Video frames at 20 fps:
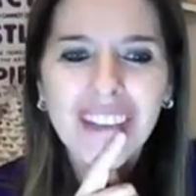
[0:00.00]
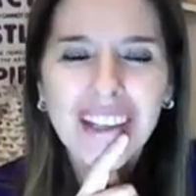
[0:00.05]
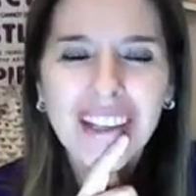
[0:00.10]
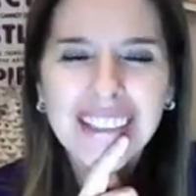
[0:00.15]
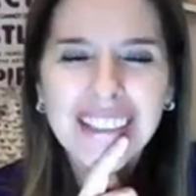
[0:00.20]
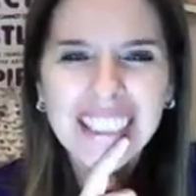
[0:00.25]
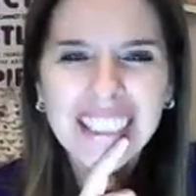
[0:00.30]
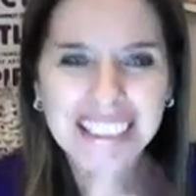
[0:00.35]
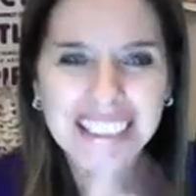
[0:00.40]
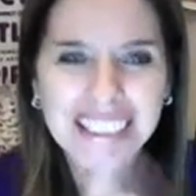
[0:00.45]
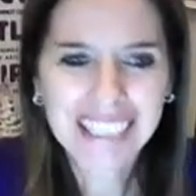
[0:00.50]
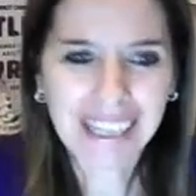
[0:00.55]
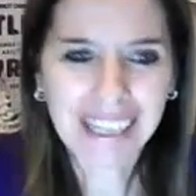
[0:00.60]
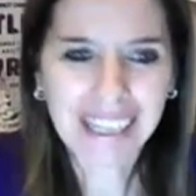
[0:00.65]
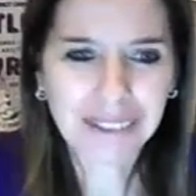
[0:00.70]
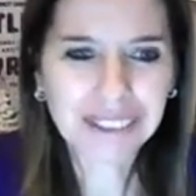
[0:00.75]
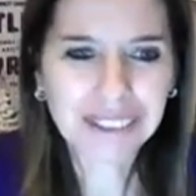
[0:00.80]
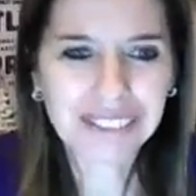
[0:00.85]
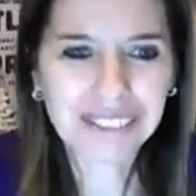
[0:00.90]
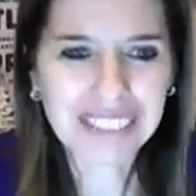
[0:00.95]
The
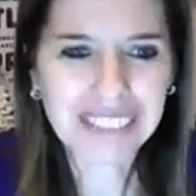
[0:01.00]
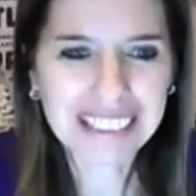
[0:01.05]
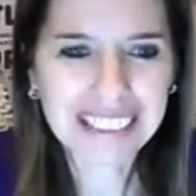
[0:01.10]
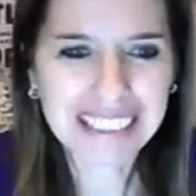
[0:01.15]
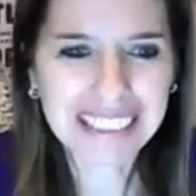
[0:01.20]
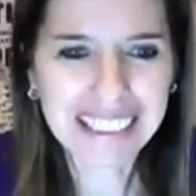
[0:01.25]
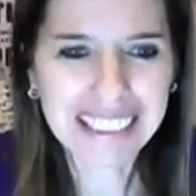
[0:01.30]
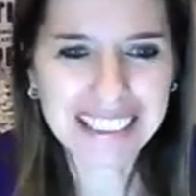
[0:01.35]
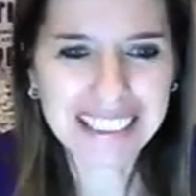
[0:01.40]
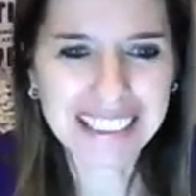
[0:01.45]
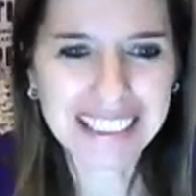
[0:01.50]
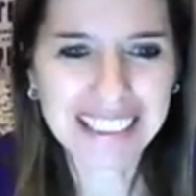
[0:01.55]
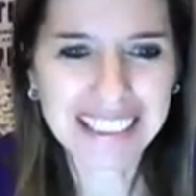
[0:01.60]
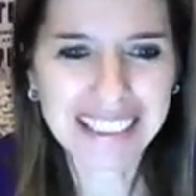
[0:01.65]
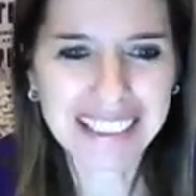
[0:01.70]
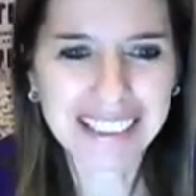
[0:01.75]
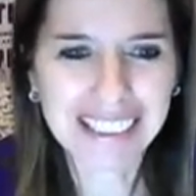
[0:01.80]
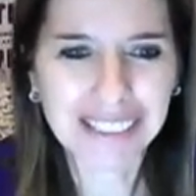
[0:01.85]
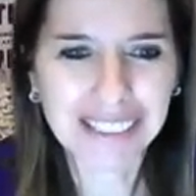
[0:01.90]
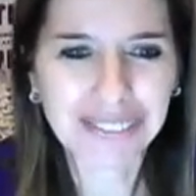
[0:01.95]
sound of this ed
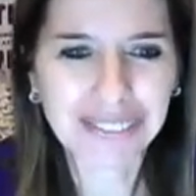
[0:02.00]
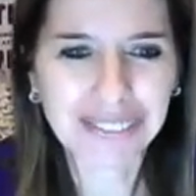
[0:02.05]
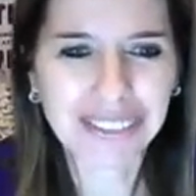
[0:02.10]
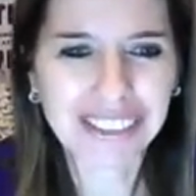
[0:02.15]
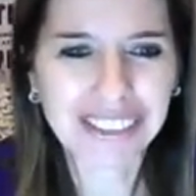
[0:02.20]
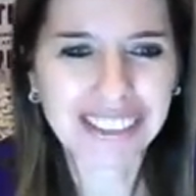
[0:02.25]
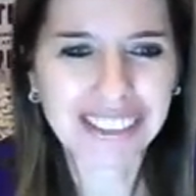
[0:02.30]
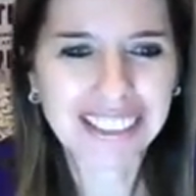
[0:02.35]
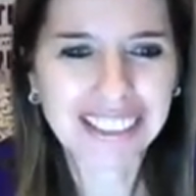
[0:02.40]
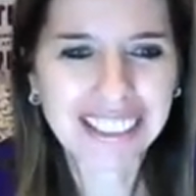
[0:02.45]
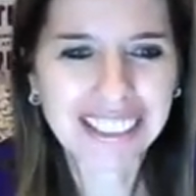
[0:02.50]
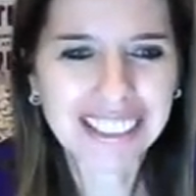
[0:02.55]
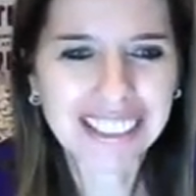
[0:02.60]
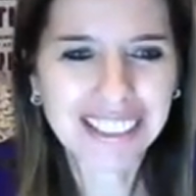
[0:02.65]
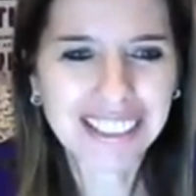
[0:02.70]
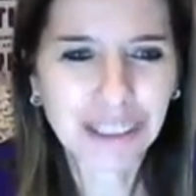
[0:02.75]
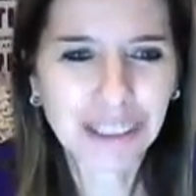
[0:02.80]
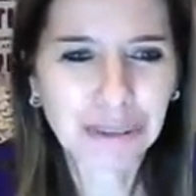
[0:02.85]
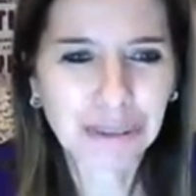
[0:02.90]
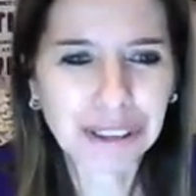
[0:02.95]
in this word.
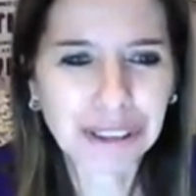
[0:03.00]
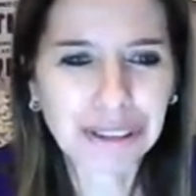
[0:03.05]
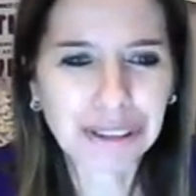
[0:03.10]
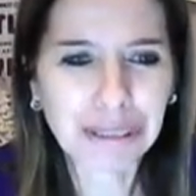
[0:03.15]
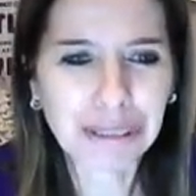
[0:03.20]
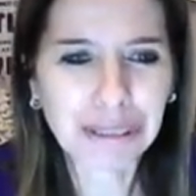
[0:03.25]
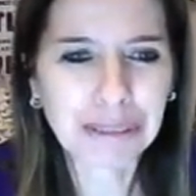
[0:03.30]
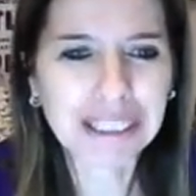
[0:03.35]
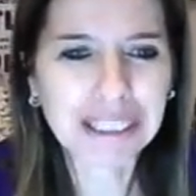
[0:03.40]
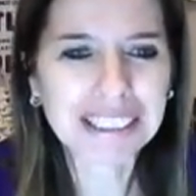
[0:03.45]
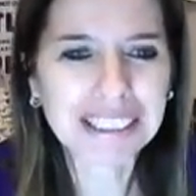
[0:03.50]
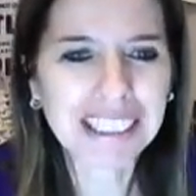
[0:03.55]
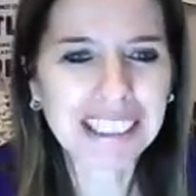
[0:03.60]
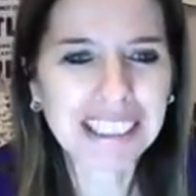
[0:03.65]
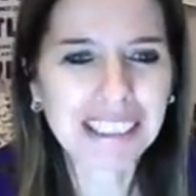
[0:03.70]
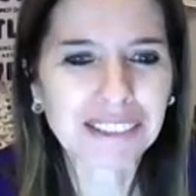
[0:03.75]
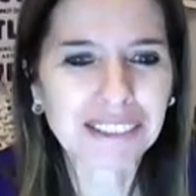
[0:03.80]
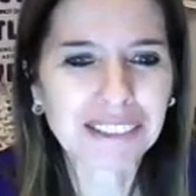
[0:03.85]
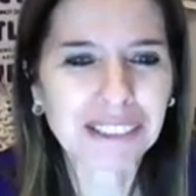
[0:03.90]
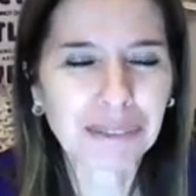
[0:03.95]
So when you tell me the
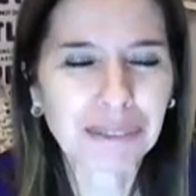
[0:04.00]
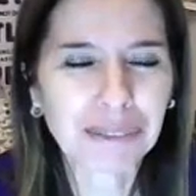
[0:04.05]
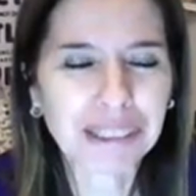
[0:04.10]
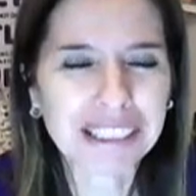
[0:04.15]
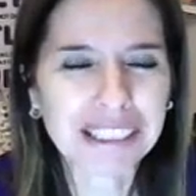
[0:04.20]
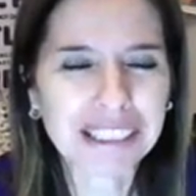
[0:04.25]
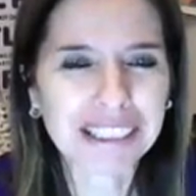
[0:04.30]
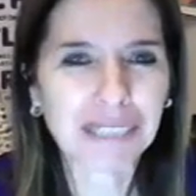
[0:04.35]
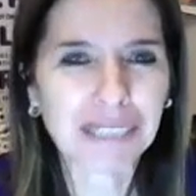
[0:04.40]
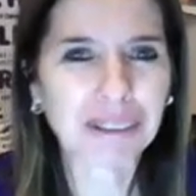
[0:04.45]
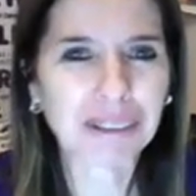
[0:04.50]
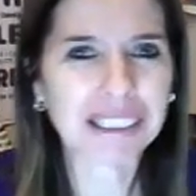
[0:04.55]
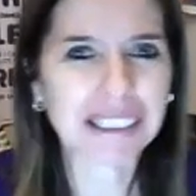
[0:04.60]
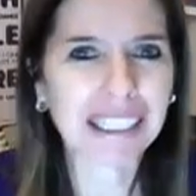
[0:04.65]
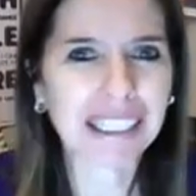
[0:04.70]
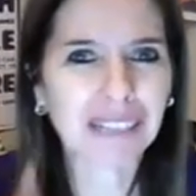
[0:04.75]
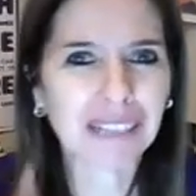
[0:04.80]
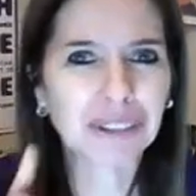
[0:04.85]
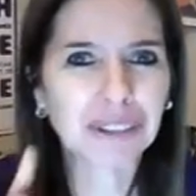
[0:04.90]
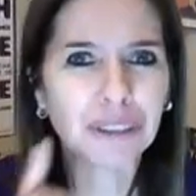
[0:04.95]
sounds, I want to see what
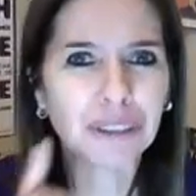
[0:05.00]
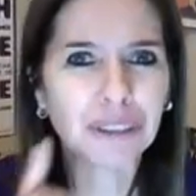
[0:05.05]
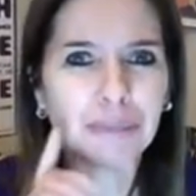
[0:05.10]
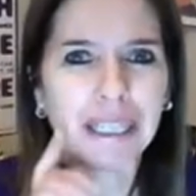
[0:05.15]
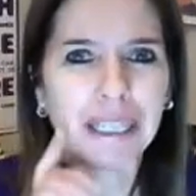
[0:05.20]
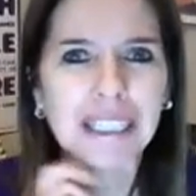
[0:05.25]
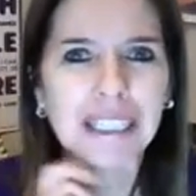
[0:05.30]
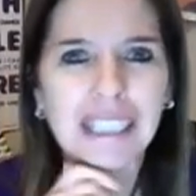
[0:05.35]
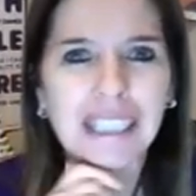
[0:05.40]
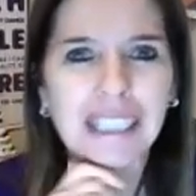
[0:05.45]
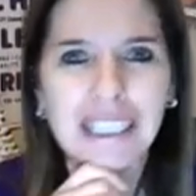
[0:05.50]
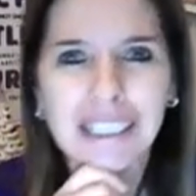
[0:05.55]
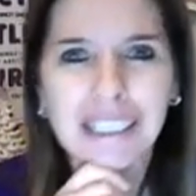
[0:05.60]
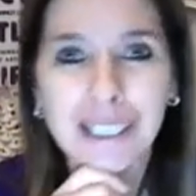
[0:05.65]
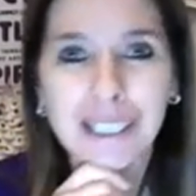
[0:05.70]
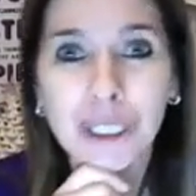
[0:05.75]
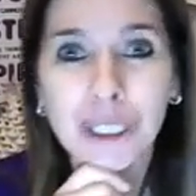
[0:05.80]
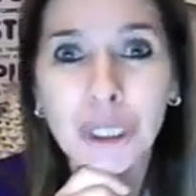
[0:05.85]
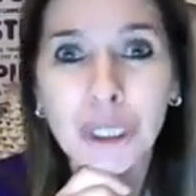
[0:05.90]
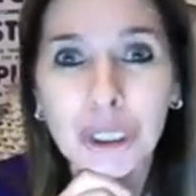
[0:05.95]
sound you make in
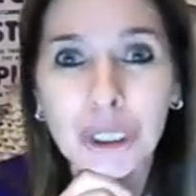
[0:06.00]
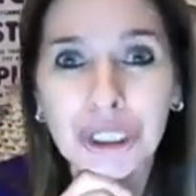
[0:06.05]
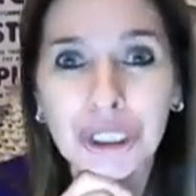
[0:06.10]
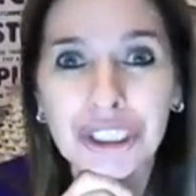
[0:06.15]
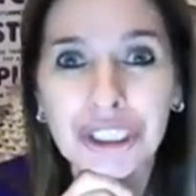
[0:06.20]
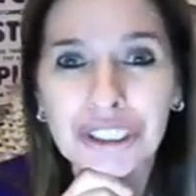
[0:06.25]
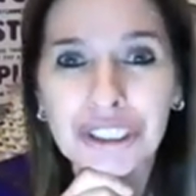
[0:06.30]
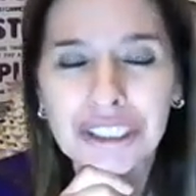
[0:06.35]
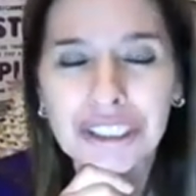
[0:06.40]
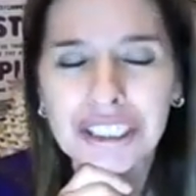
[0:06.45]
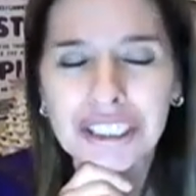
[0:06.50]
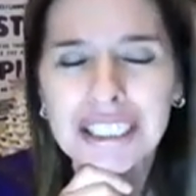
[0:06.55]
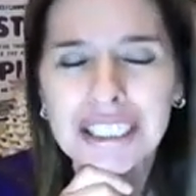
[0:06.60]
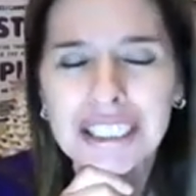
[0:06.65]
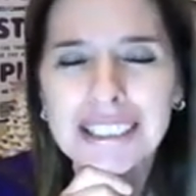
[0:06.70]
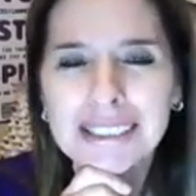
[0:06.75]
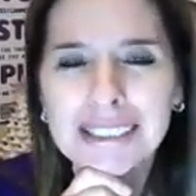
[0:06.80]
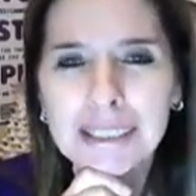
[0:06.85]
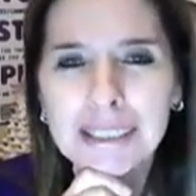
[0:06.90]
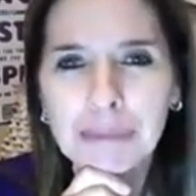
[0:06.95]
looked.
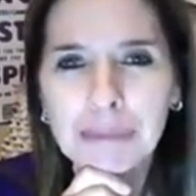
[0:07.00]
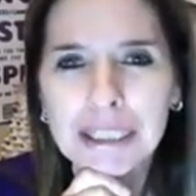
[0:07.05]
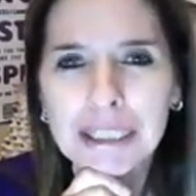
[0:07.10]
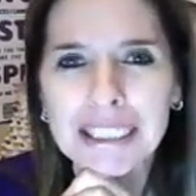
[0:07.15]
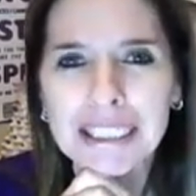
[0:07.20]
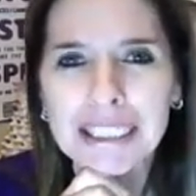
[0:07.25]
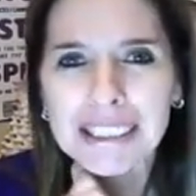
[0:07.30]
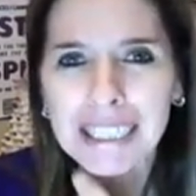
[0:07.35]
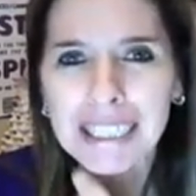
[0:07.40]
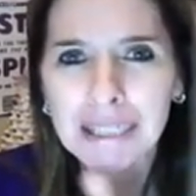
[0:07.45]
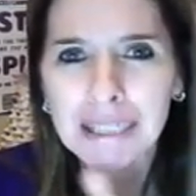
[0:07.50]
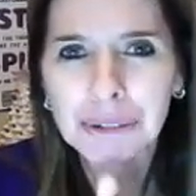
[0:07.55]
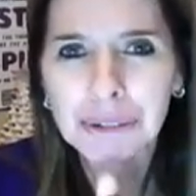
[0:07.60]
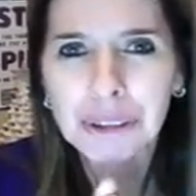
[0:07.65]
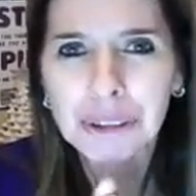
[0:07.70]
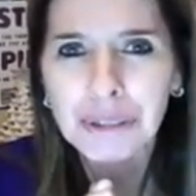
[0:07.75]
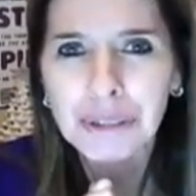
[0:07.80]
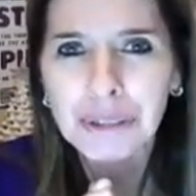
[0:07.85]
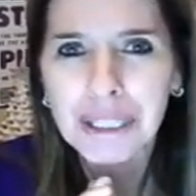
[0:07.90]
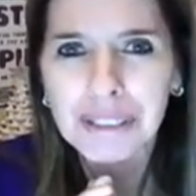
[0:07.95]
Tell me the sound
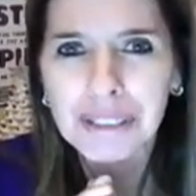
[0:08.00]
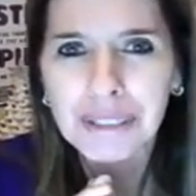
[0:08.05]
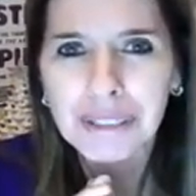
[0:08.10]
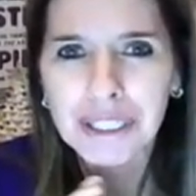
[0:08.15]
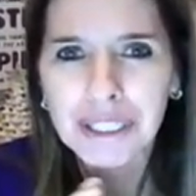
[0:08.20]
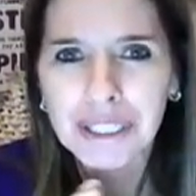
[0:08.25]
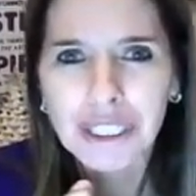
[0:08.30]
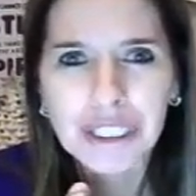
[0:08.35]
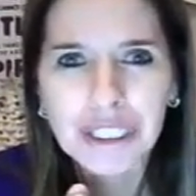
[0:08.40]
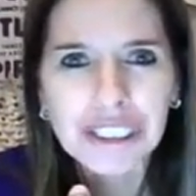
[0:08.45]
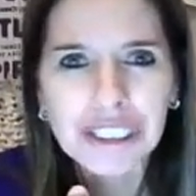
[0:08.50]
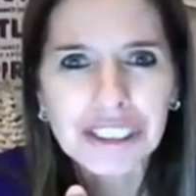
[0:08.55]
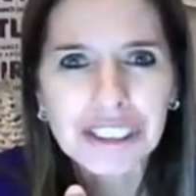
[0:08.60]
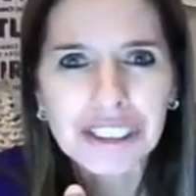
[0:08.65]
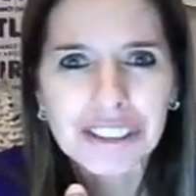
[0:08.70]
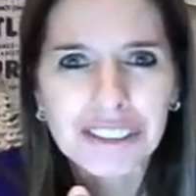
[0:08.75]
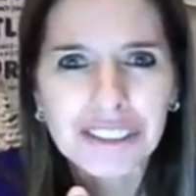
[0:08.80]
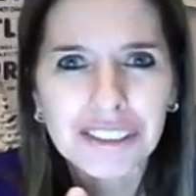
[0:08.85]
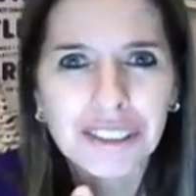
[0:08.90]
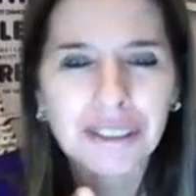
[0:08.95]
you hear in
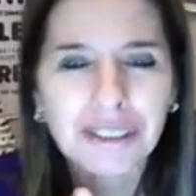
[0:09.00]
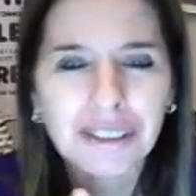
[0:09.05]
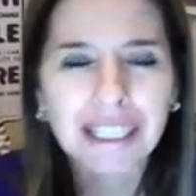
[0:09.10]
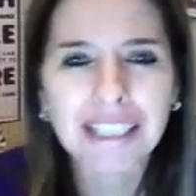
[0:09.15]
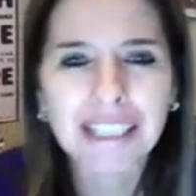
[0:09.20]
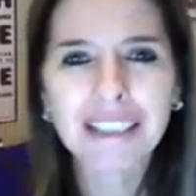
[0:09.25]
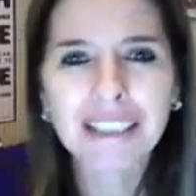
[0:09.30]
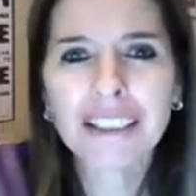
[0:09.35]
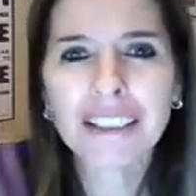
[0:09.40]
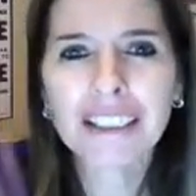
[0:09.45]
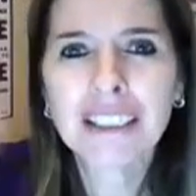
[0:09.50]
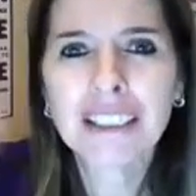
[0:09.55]
looked. Go ahead.